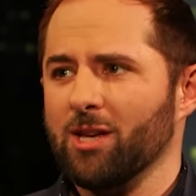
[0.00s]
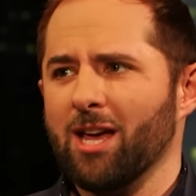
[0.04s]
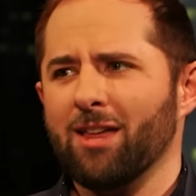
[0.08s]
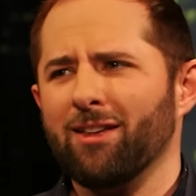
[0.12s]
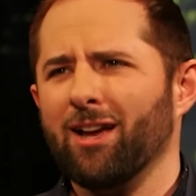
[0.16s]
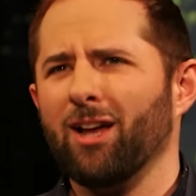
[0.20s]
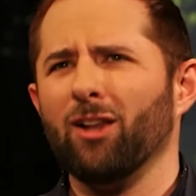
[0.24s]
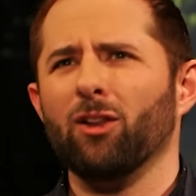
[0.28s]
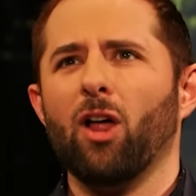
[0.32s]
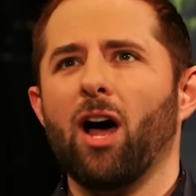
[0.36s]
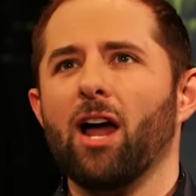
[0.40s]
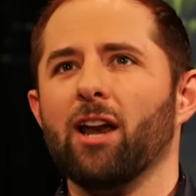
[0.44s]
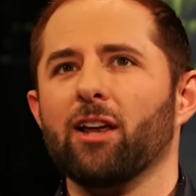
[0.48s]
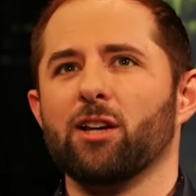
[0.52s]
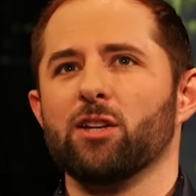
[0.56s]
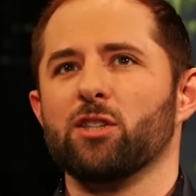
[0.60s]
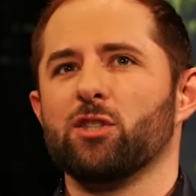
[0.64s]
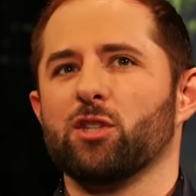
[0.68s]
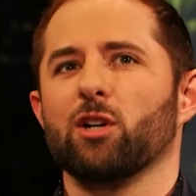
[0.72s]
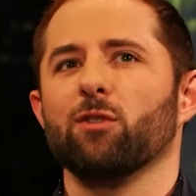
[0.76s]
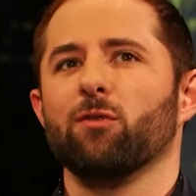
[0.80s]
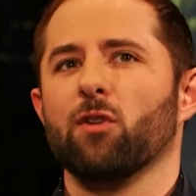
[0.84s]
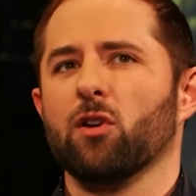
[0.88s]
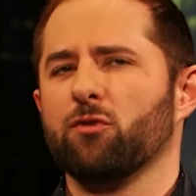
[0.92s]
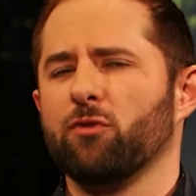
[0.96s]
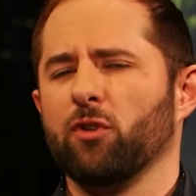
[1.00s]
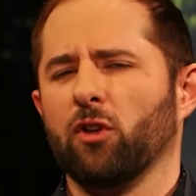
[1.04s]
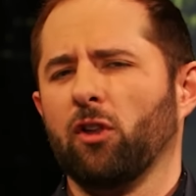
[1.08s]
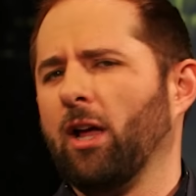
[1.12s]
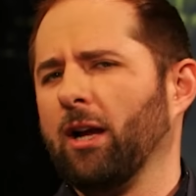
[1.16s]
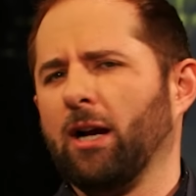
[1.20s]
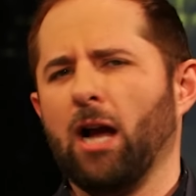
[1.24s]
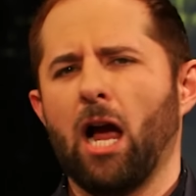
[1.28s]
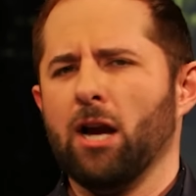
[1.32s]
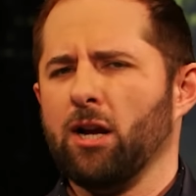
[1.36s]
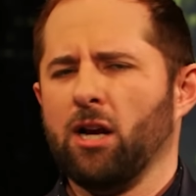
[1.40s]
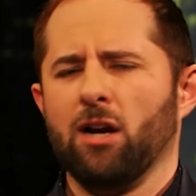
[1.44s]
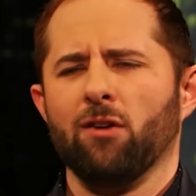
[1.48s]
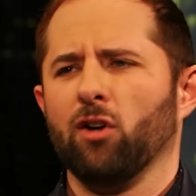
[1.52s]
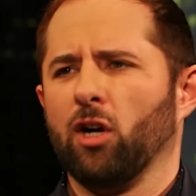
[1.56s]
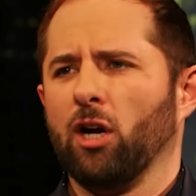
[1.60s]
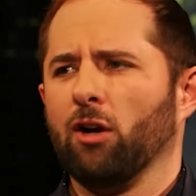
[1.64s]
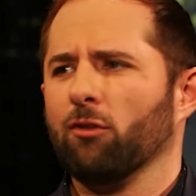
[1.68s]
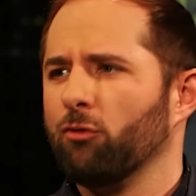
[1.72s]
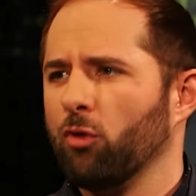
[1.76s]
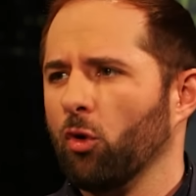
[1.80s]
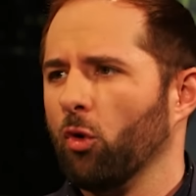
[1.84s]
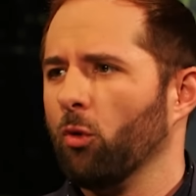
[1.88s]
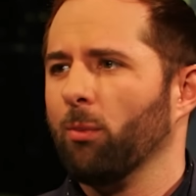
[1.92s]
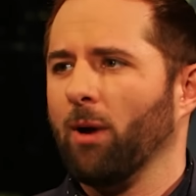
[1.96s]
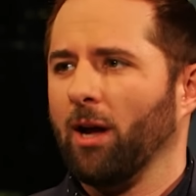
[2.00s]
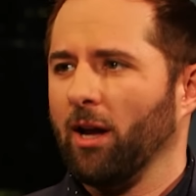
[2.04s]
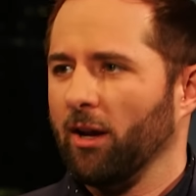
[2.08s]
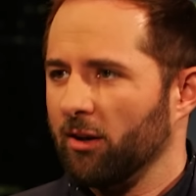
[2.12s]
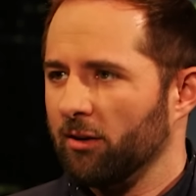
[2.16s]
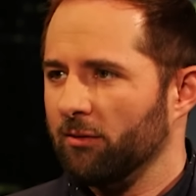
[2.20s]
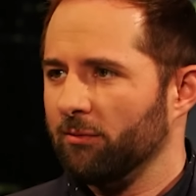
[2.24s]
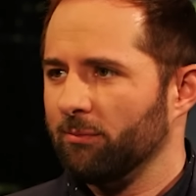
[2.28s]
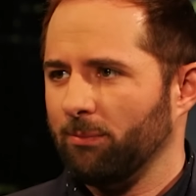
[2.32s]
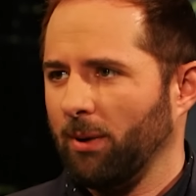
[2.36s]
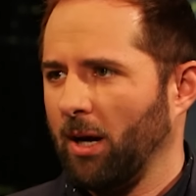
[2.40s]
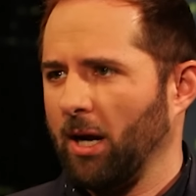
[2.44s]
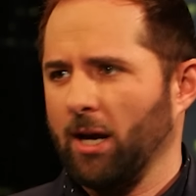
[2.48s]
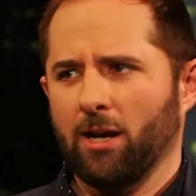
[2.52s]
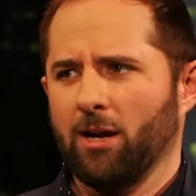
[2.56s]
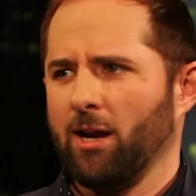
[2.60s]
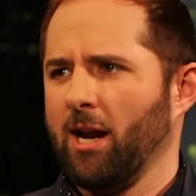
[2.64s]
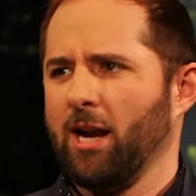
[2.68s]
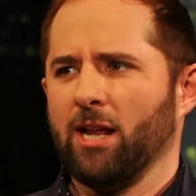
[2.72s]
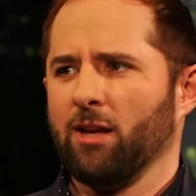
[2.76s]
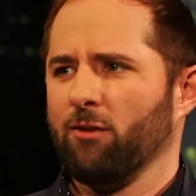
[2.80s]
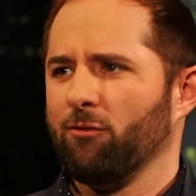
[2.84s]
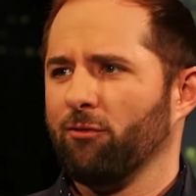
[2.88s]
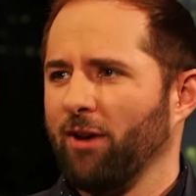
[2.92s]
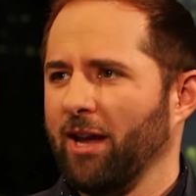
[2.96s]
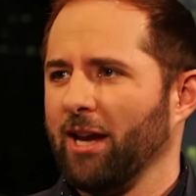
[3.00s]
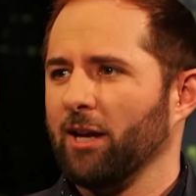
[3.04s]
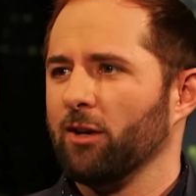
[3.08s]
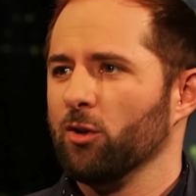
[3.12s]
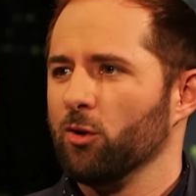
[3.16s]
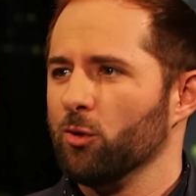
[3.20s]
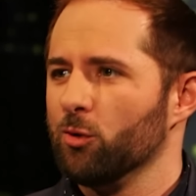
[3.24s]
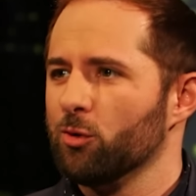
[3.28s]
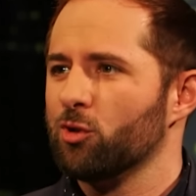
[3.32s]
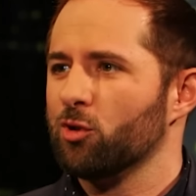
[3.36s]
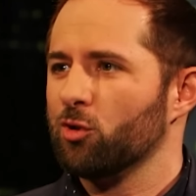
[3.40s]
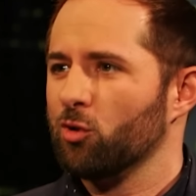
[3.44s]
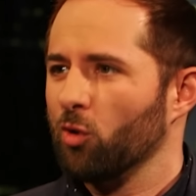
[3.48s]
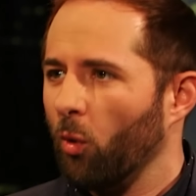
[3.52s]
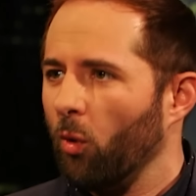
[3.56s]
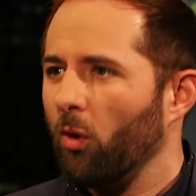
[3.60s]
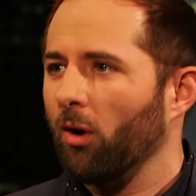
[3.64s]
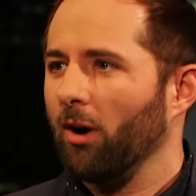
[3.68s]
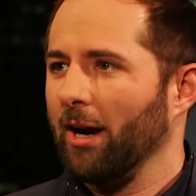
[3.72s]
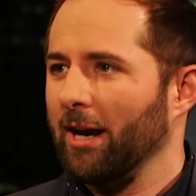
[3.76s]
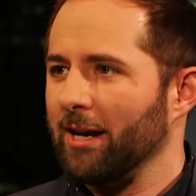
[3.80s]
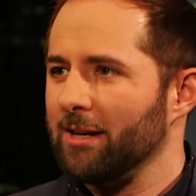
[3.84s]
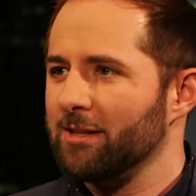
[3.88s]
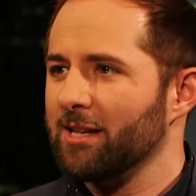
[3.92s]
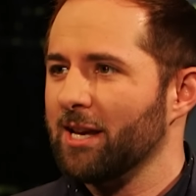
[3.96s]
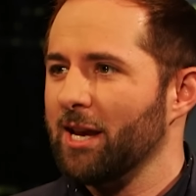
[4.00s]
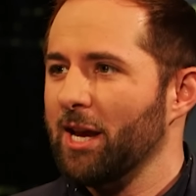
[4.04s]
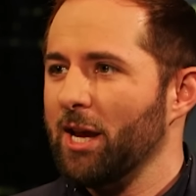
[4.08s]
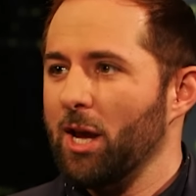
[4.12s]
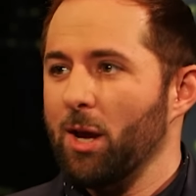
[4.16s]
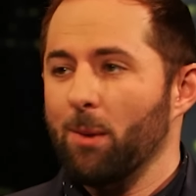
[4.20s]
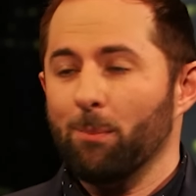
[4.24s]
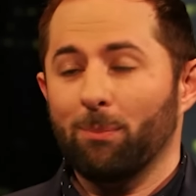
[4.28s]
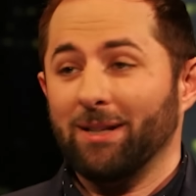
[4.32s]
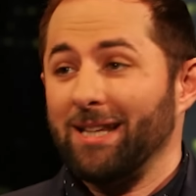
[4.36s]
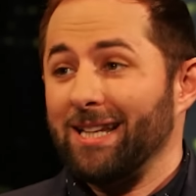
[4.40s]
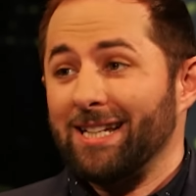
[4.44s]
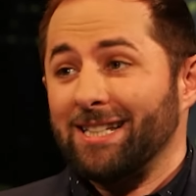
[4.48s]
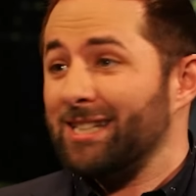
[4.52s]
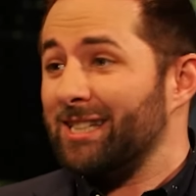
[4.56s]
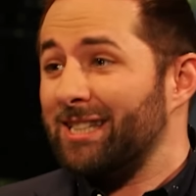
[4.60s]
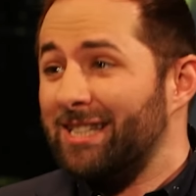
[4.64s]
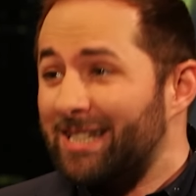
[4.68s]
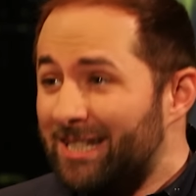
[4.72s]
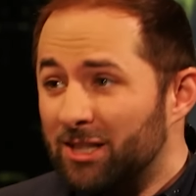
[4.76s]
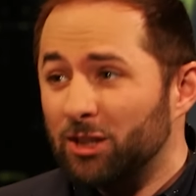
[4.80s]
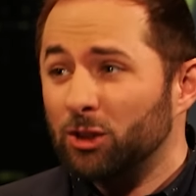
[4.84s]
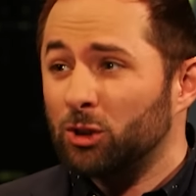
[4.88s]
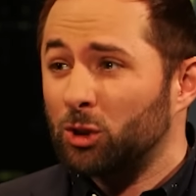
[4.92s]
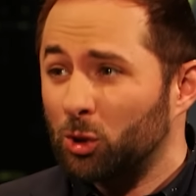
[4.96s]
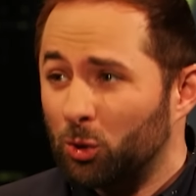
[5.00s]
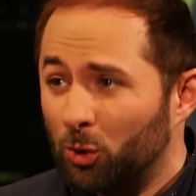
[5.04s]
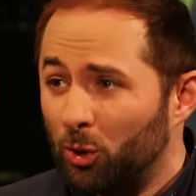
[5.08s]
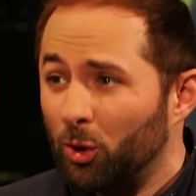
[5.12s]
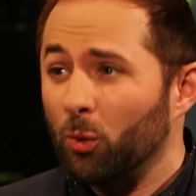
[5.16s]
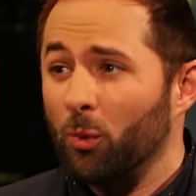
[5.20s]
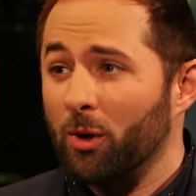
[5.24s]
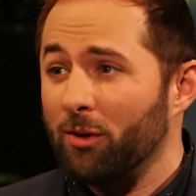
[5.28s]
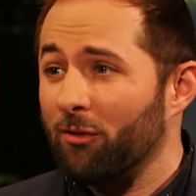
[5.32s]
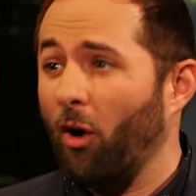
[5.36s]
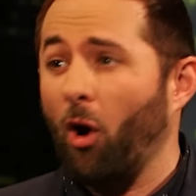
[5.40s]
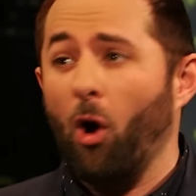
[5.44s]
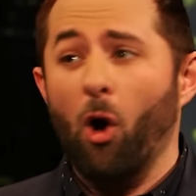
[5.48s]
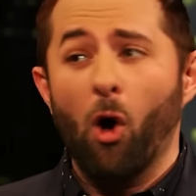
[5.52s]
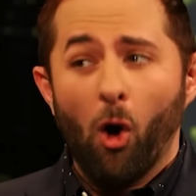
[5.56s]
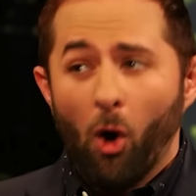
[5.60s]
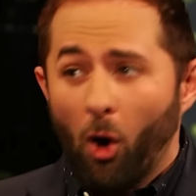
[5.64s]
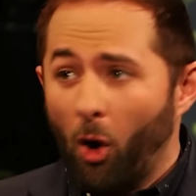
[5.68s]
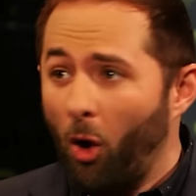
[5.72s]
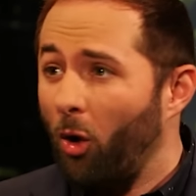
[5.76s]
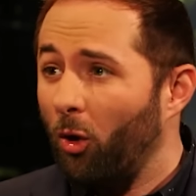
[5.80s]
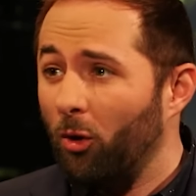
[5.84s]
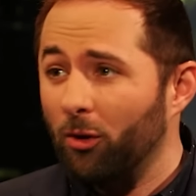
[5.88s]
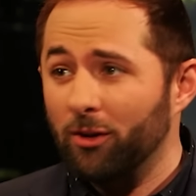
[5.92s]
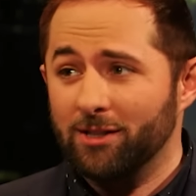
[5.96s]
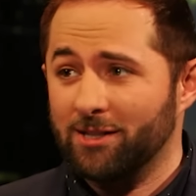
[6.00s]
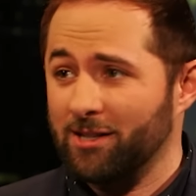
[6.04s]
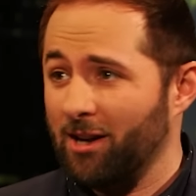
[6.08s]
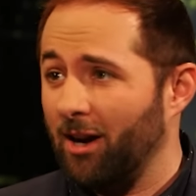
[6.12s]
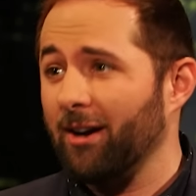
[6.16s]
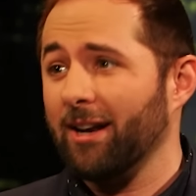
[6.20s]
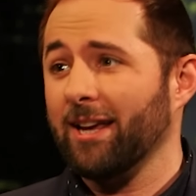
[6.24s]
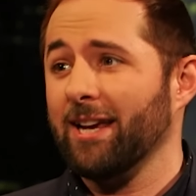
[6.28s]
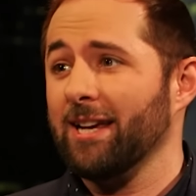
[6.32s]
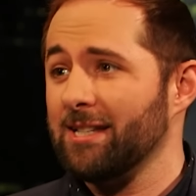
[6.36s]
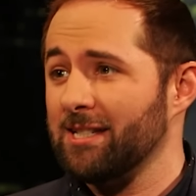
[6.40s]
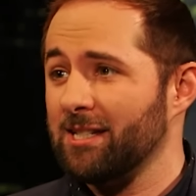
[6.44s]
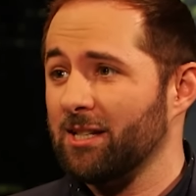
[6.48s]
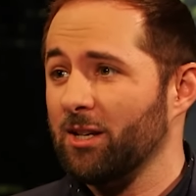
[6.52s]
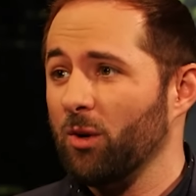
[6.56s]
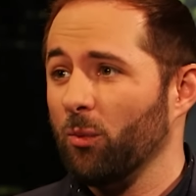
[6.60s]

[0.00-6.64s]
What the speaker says: I think a lot of conservatives feel like I never get fooled by any fake news stories, but this just isn't true. We've all done it.